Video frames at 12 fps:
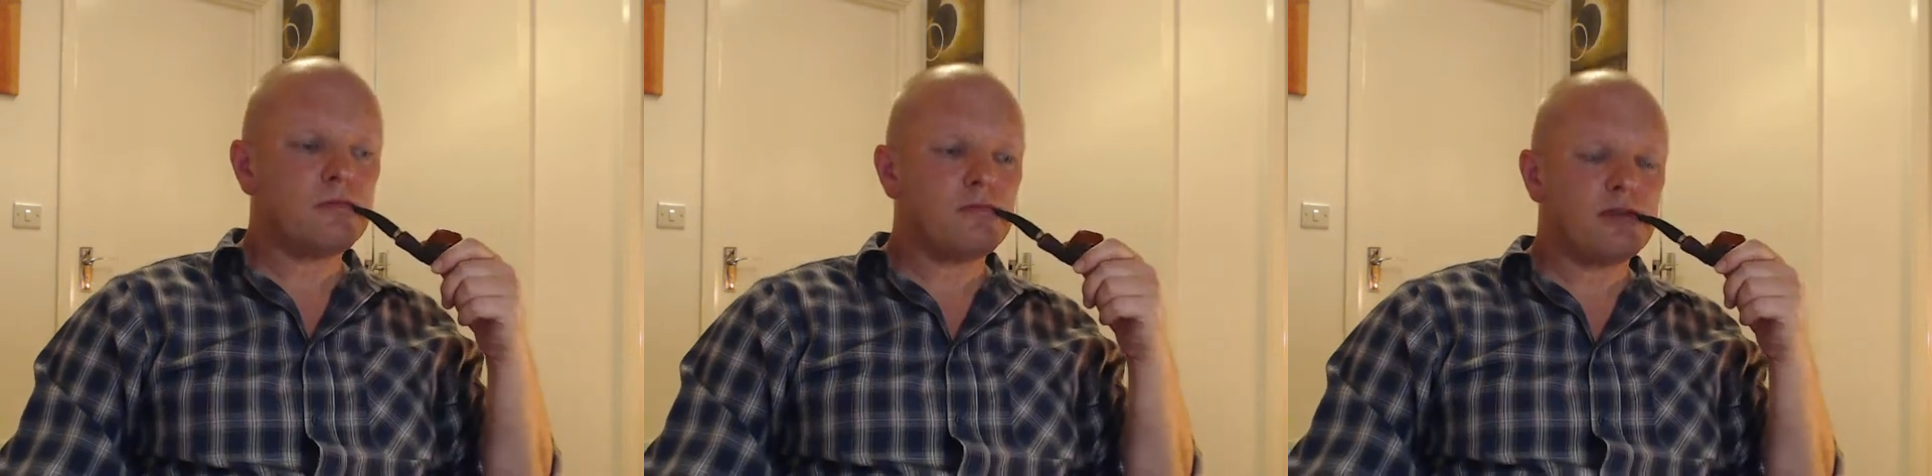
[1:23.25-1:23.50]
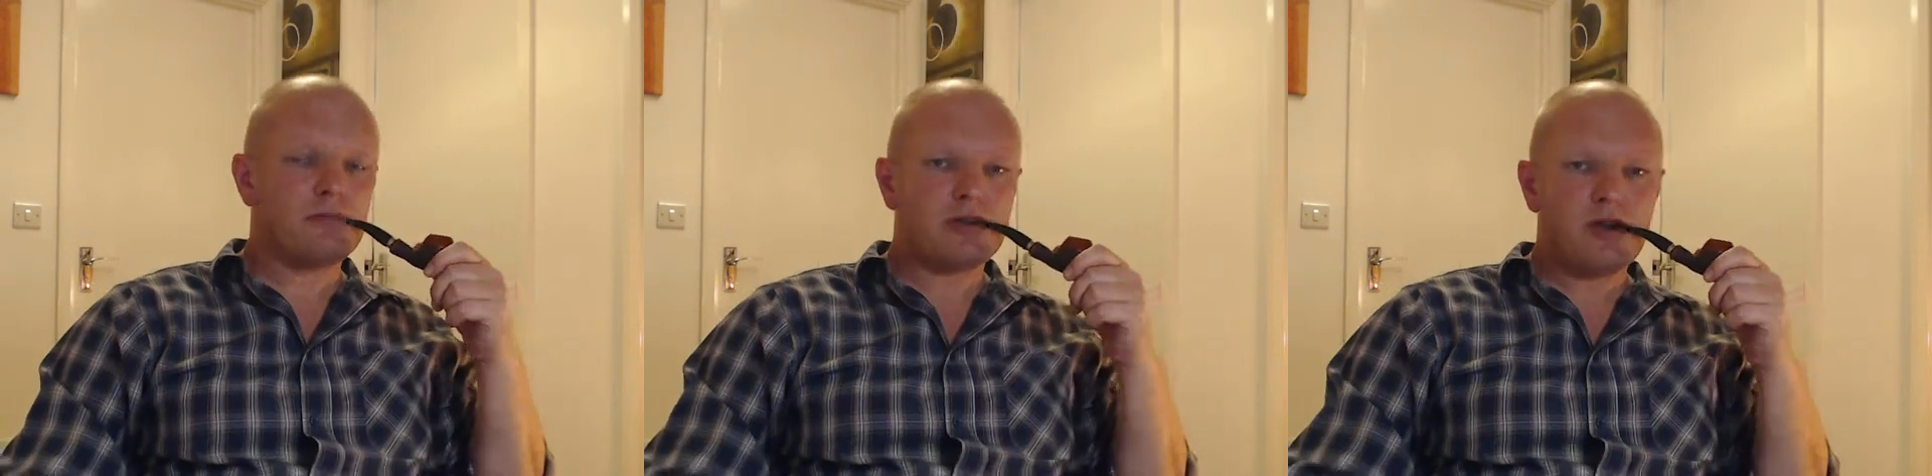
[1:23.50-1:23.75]

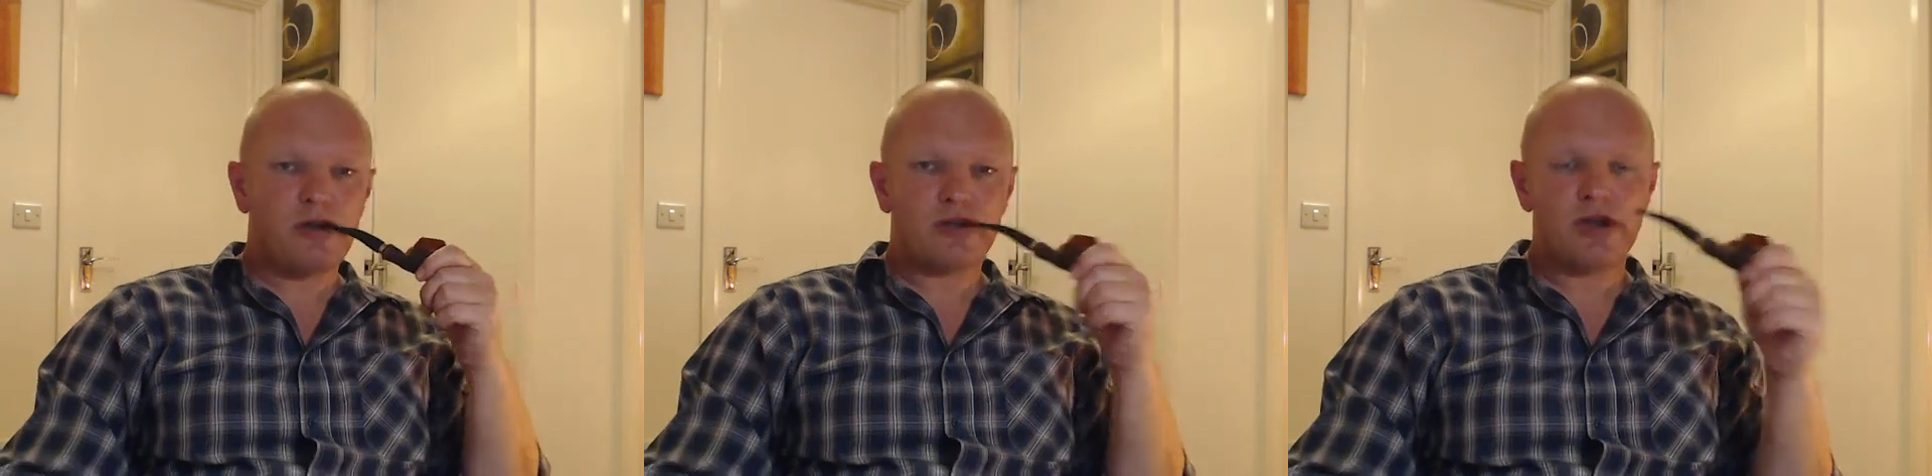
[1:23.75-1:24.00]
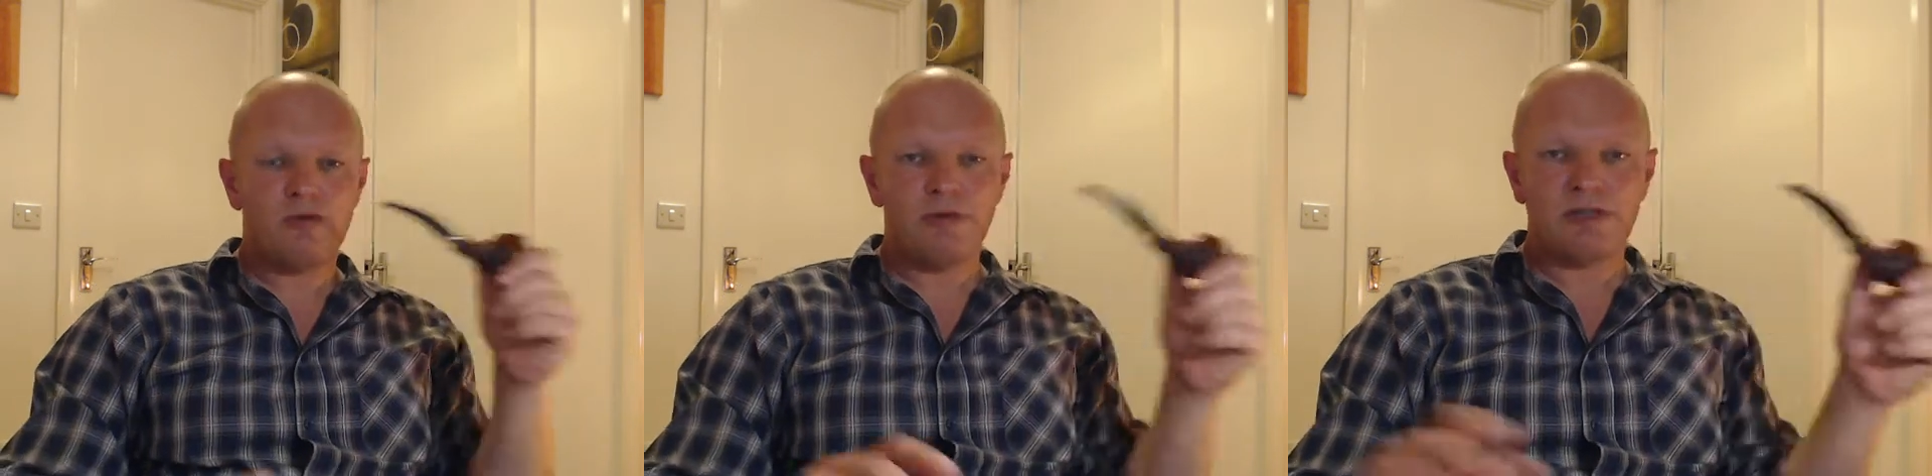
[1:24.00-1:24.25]
I was
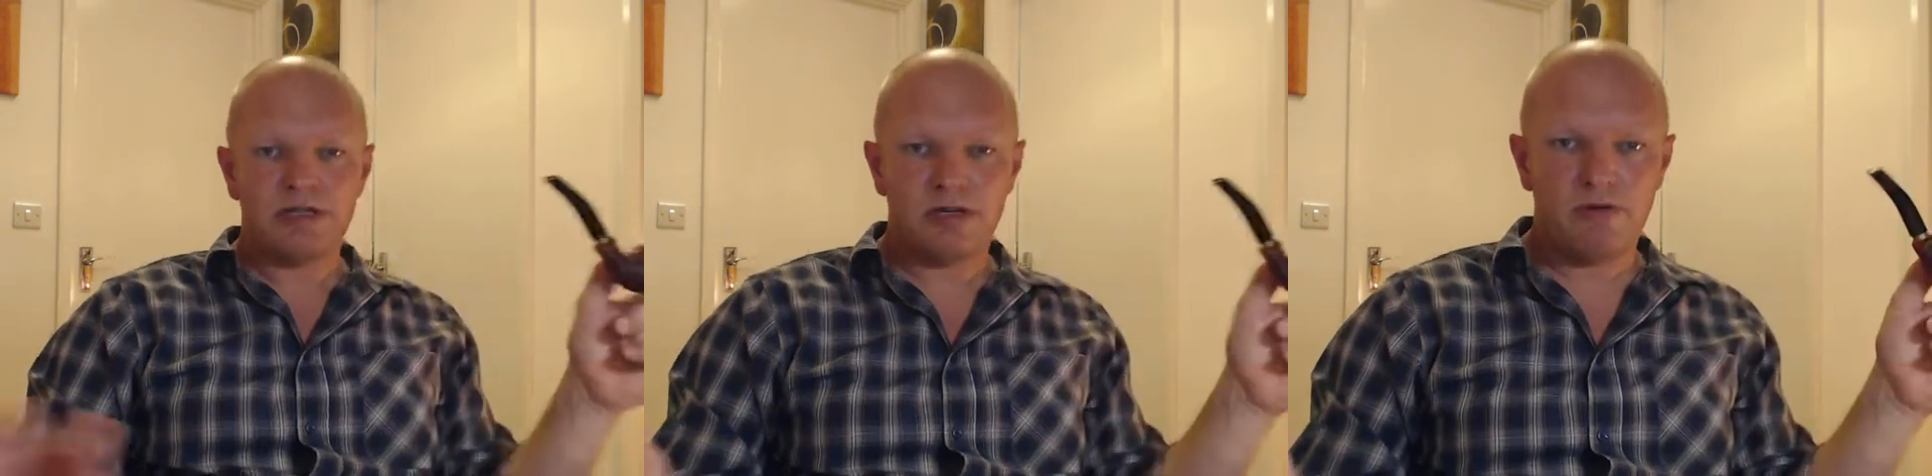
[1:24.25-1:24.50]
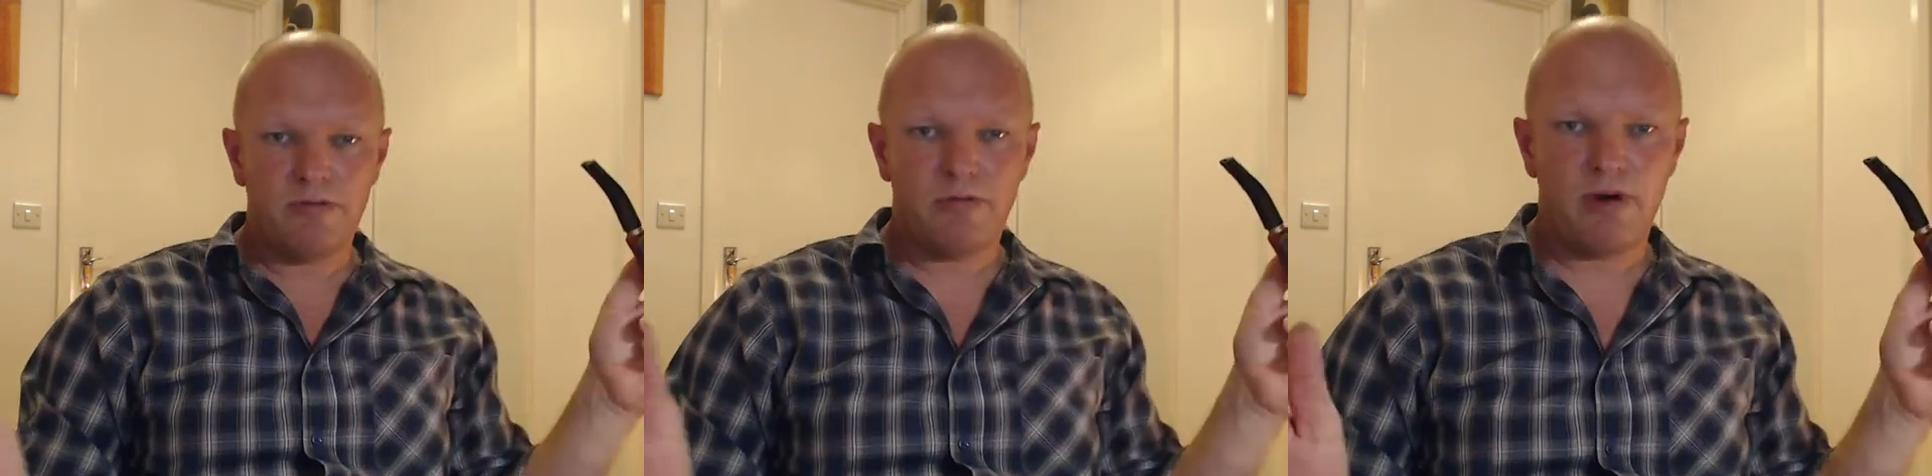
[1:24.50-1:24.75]
hoping to
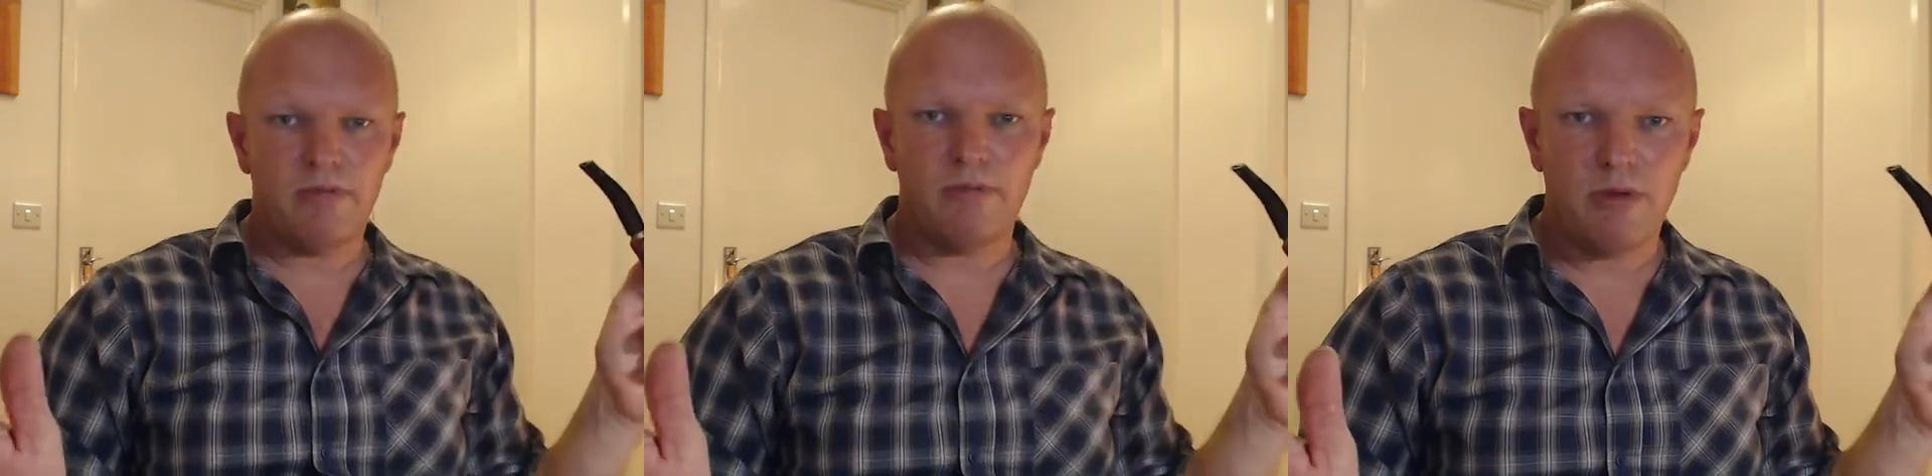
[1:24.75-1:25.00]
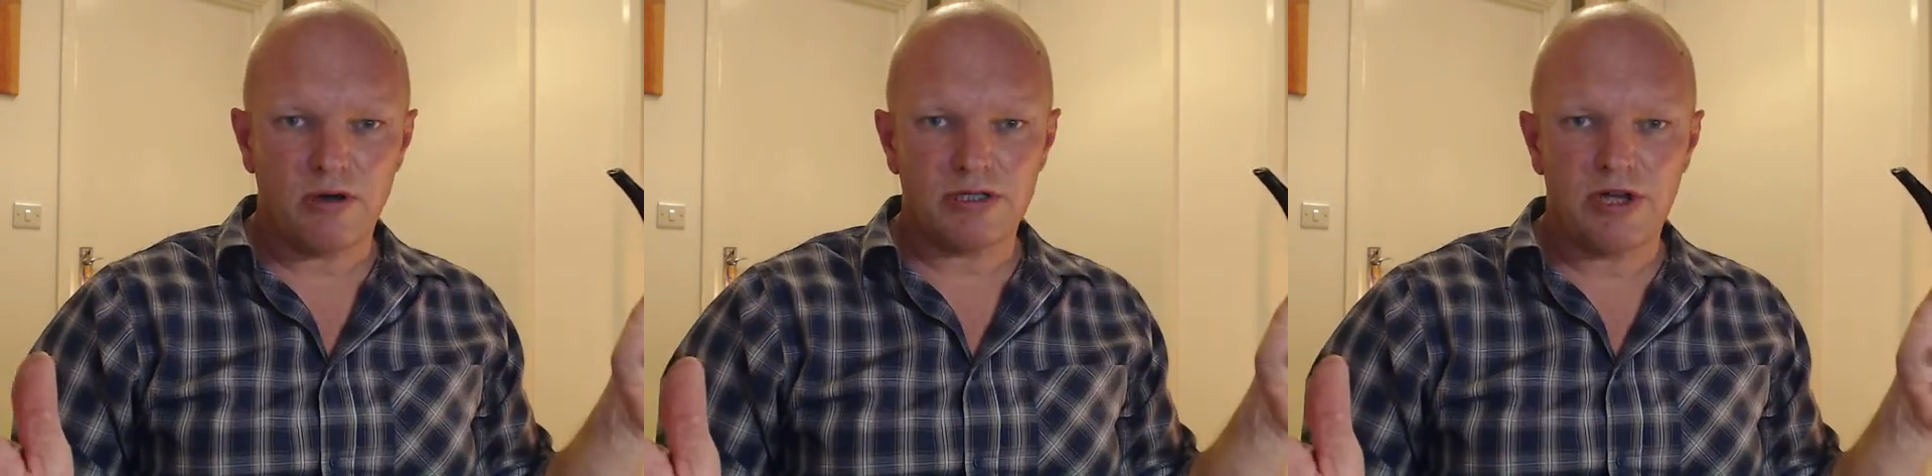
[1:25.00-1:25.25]
do a proper
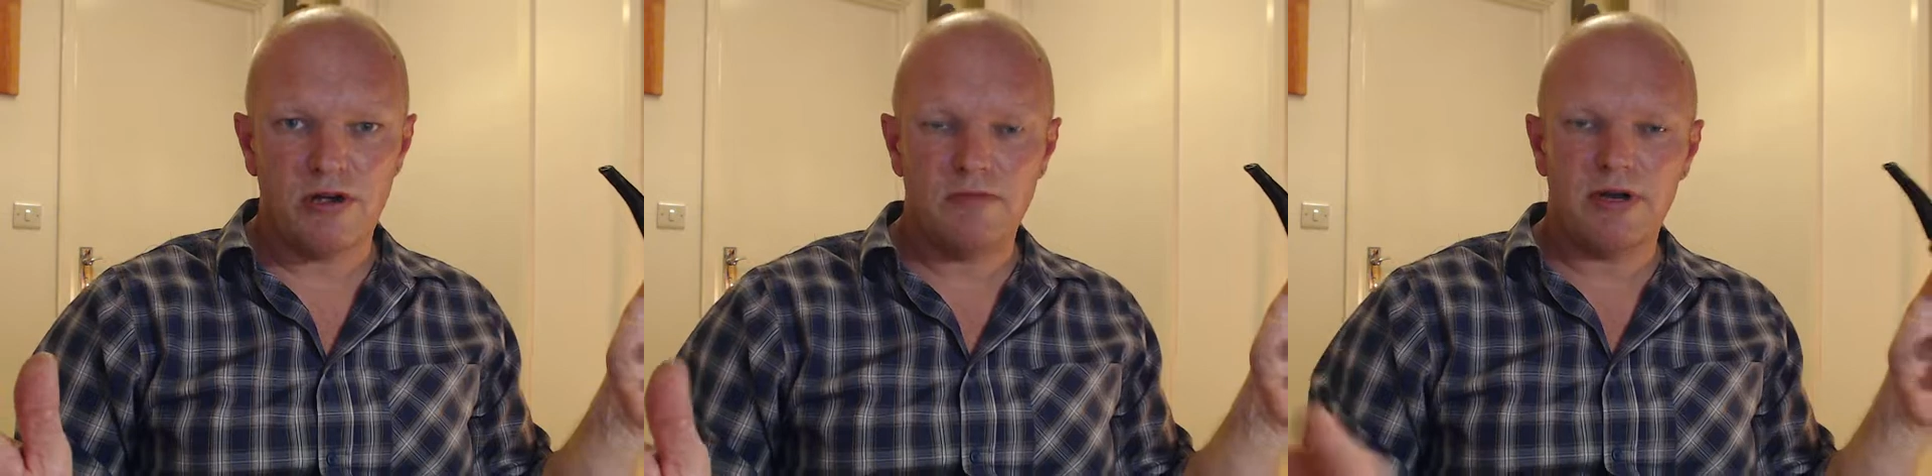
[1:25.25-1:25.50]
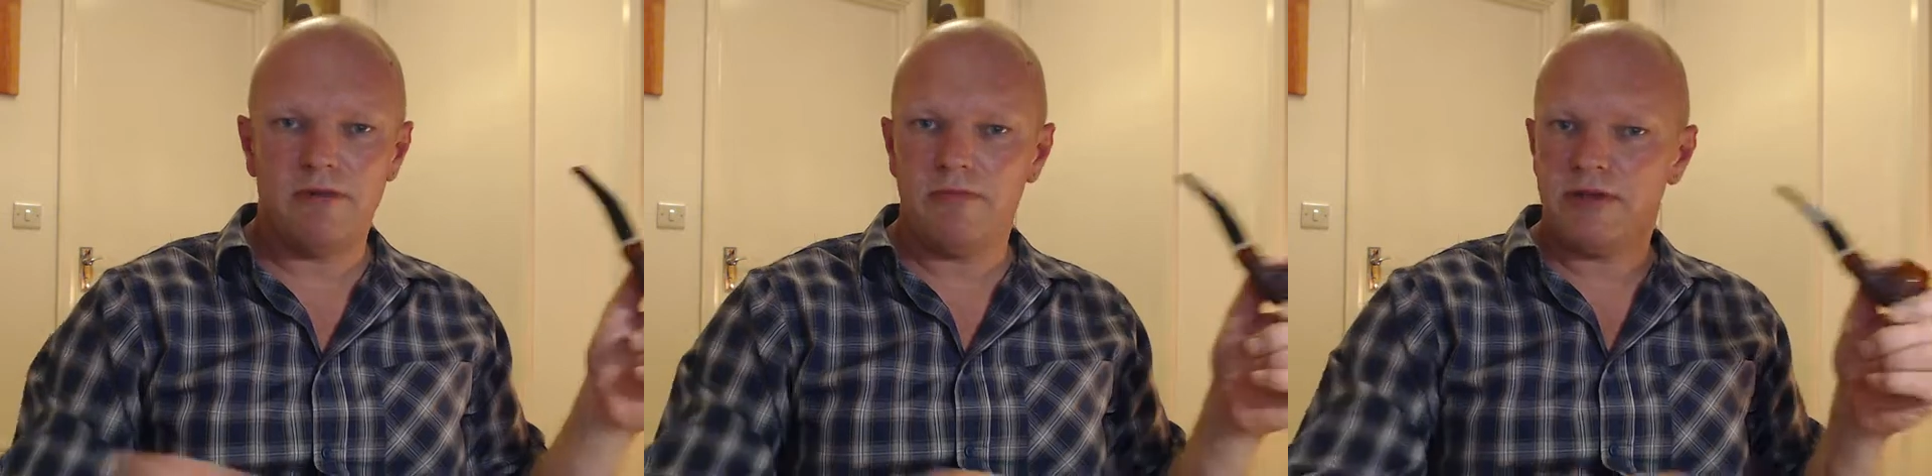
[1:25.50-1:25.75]
box opening